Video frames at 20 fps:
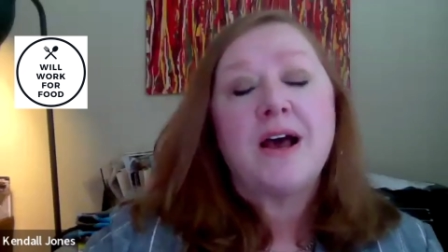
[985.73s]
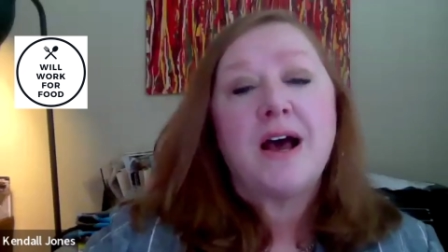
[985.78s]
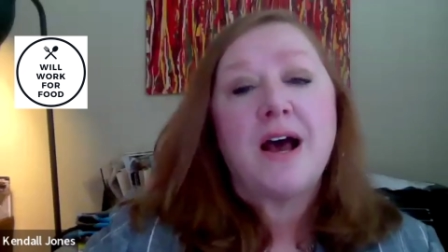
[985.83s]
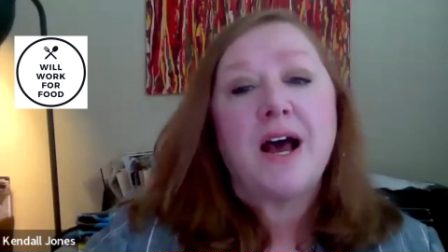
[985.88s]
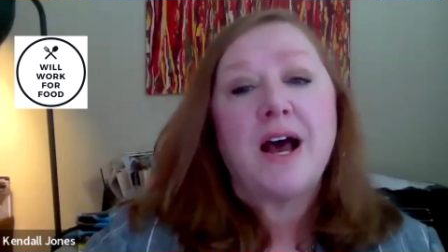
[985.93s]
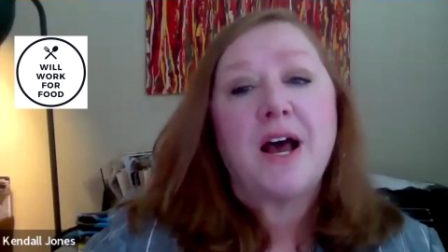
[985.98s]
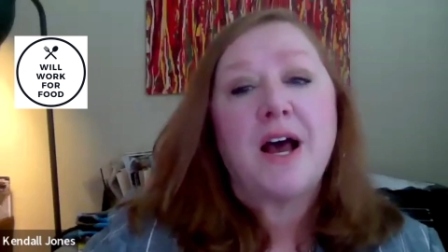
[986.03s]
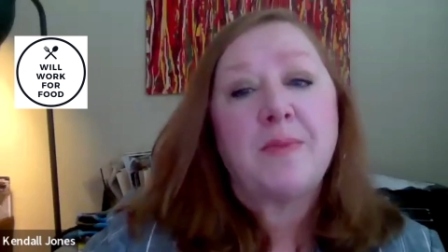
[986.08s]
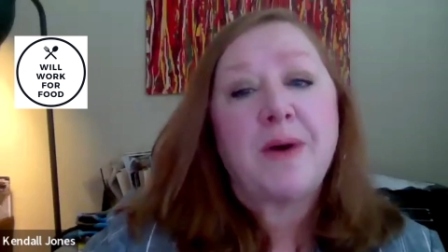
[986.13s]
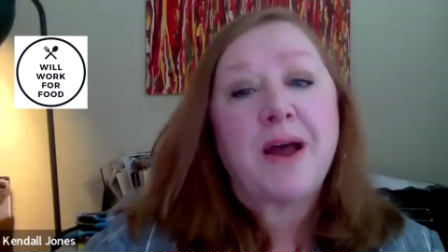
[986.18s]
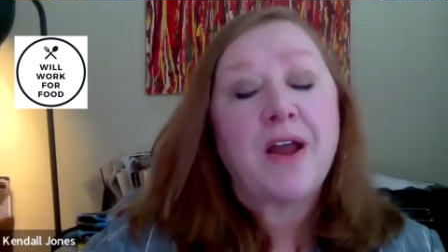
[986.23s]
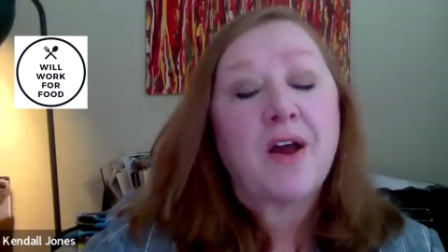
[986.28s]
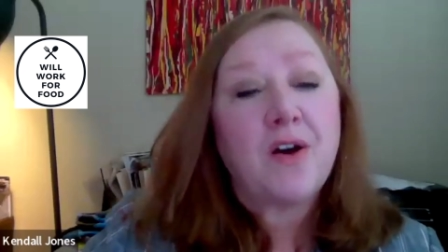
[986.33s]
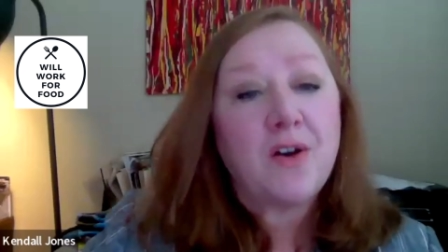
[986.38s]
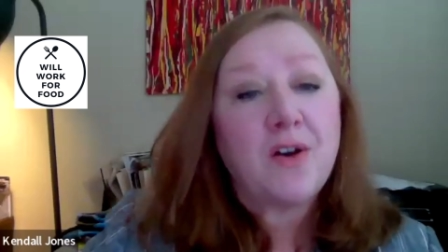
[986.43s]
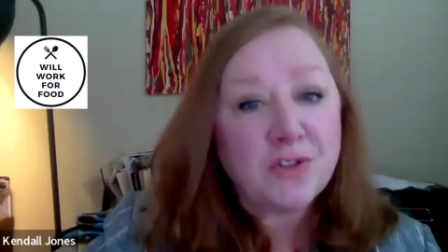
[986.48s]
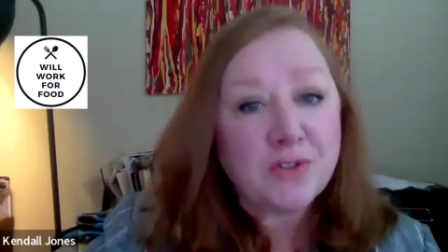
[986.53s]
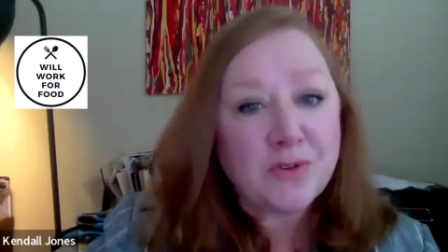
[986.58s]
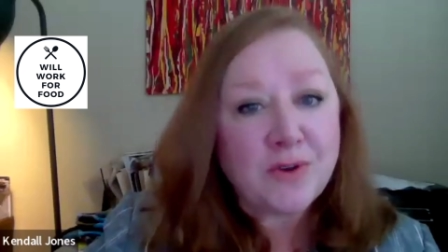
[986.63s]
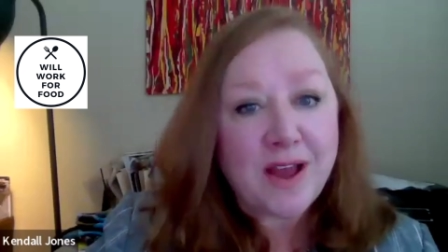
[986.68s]
I
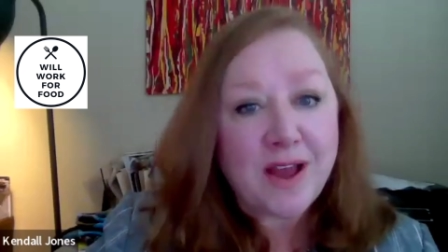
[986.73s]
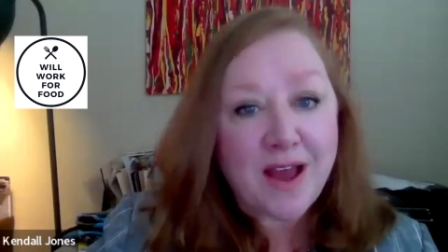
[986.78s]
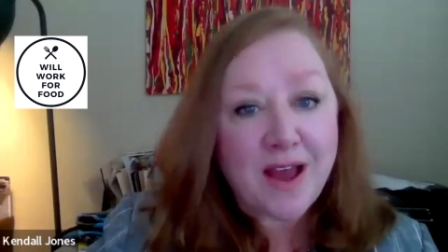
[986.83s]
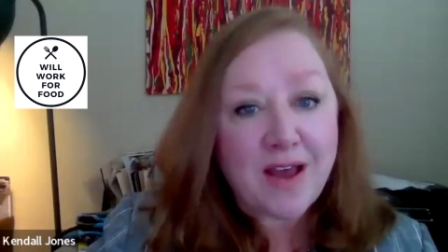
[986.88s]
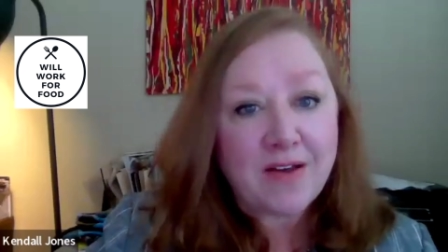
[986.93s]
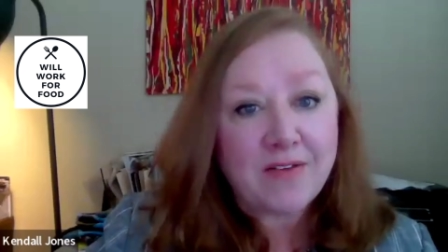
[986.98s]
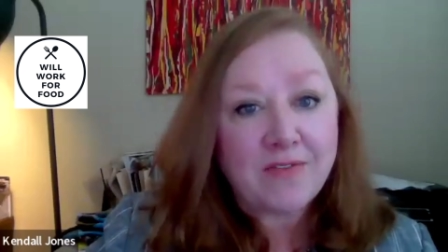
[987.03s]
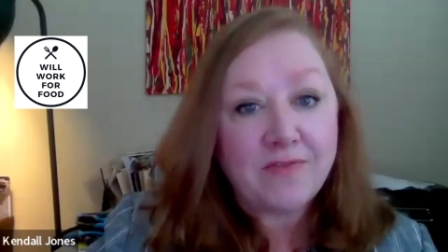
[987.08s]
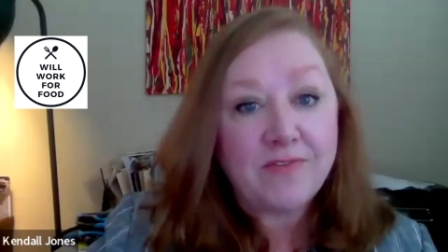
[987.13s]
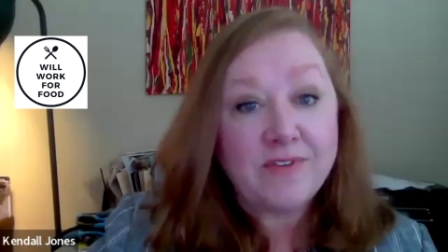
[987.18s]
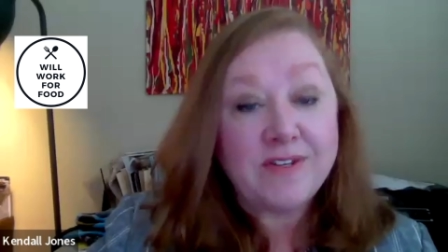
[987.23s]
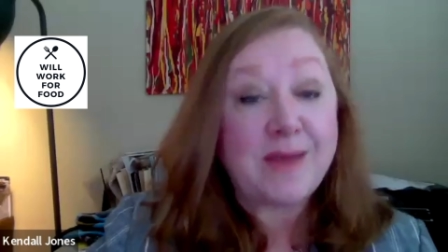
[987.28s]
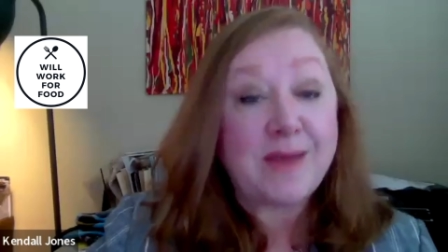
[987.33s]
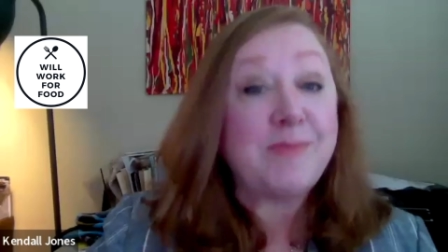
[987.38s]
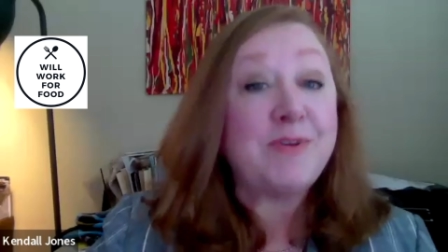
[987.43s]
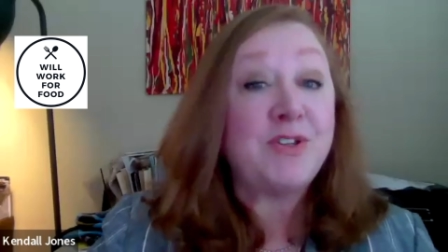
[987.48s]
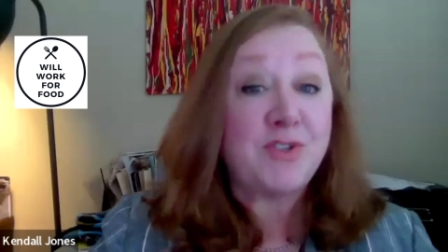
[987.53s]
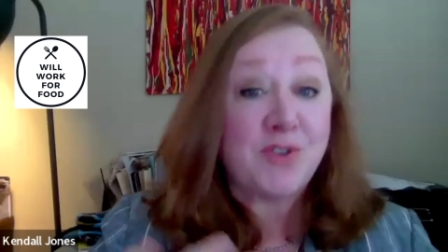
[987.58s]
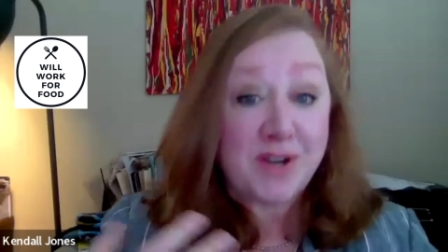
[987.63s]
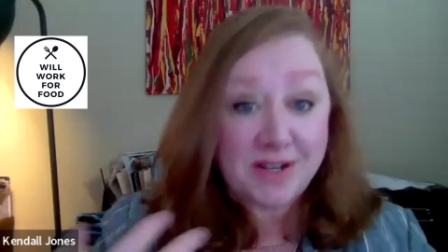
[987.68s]
also have
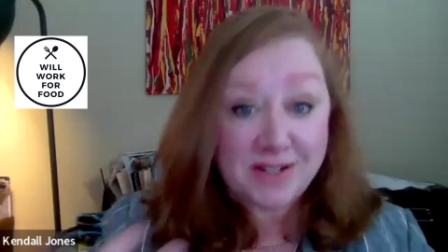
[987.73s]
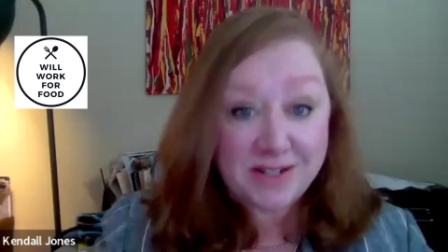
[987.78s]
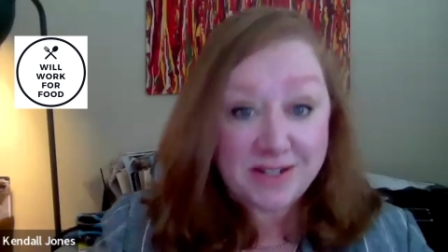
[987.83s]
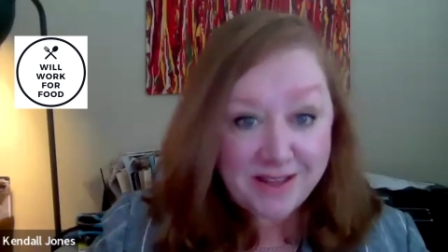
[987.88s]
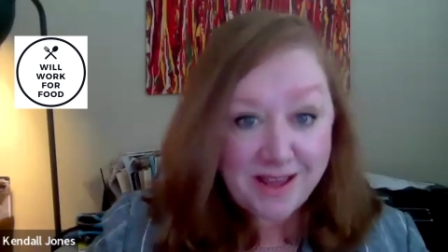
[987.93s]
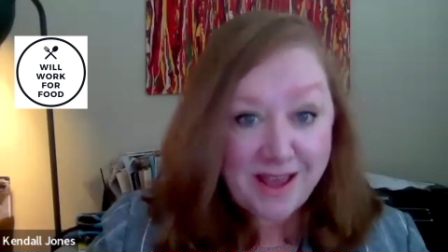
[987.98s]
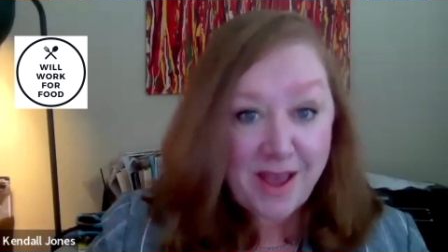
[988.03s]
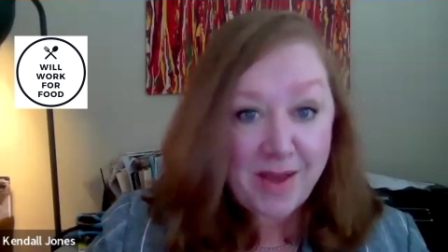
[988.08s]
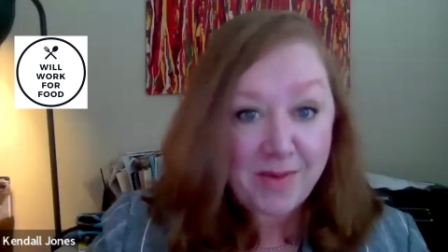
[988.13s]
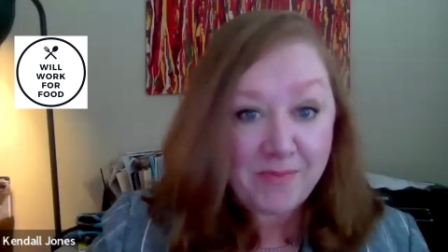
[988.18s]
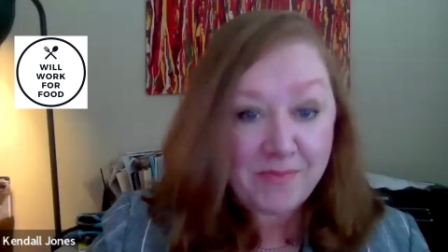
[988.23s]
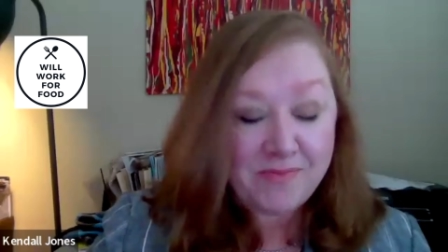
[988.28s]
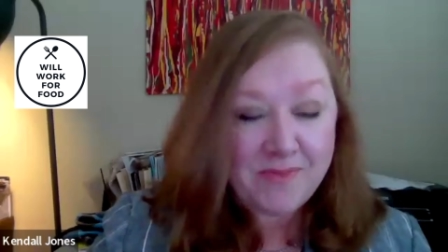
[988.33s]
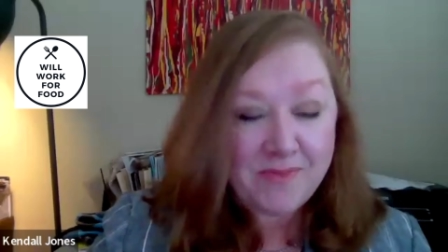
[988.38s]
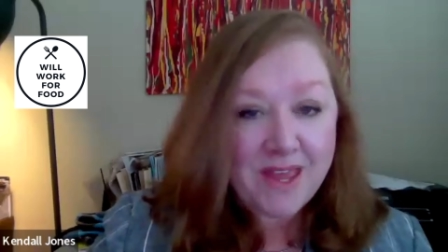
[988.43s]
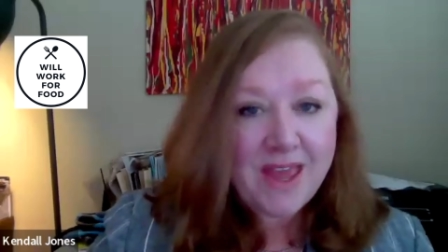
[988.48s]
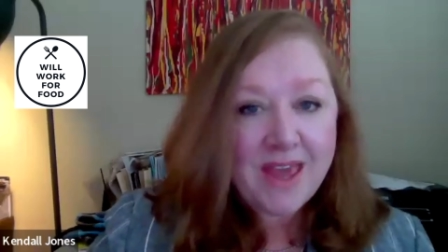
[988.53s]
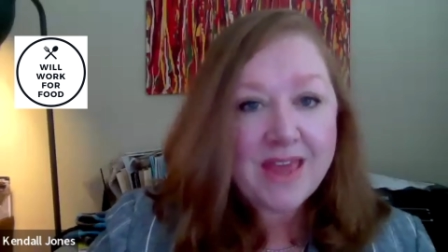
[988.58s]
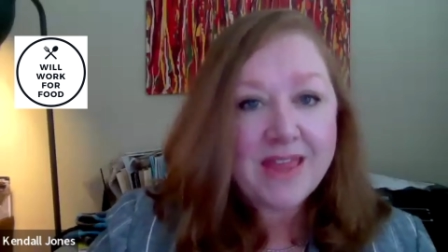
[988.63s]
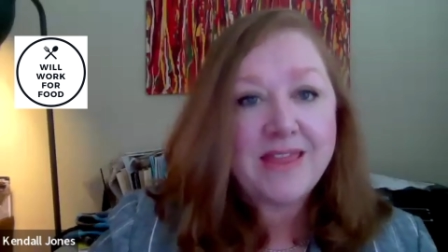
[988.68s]
demonstrated to them
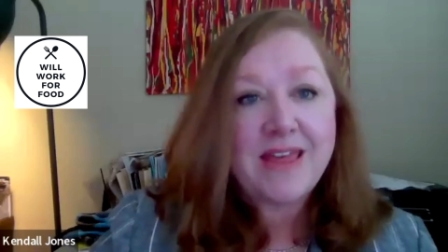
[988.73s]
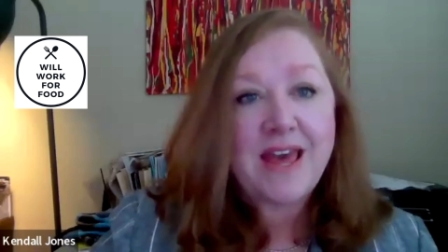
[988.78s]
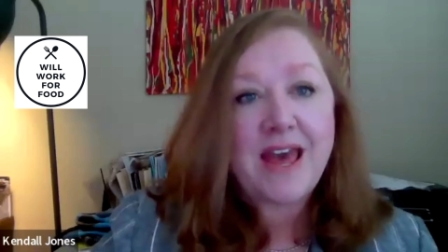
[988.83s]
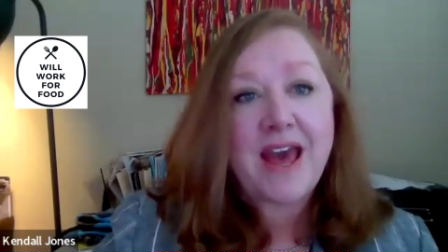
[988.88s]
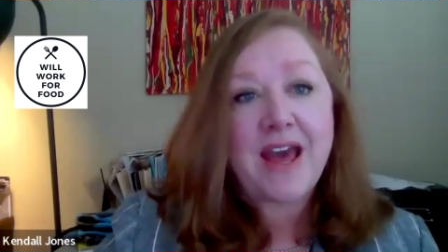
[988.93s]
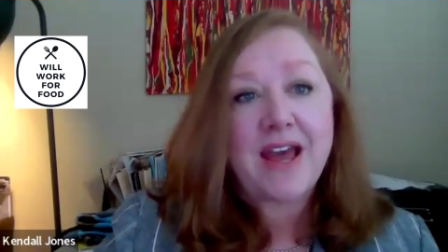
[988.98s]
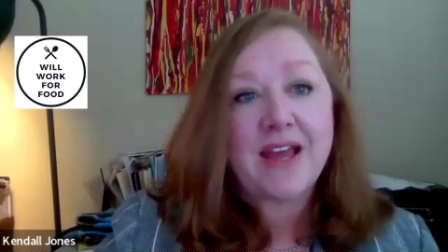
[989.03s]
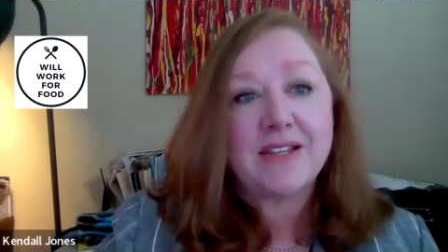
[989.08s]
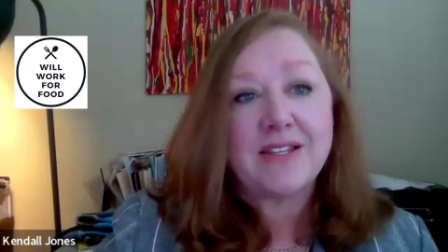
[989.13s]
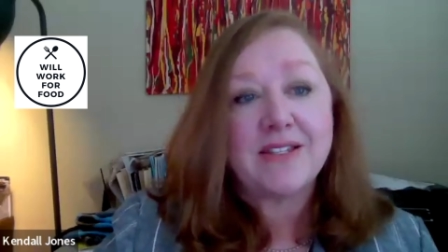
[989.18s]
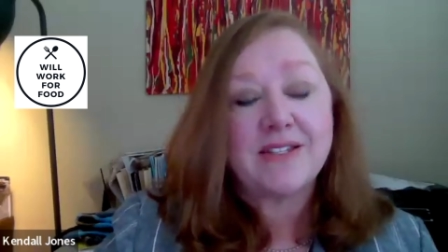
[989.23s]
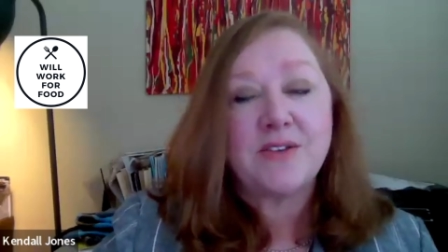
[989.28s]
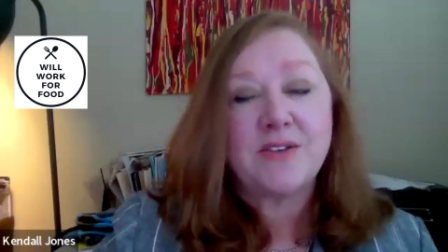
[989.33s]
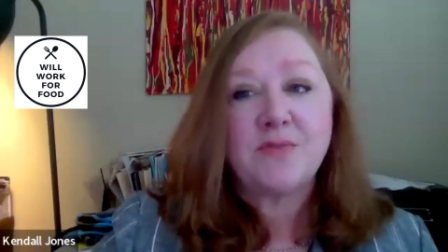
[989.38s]
that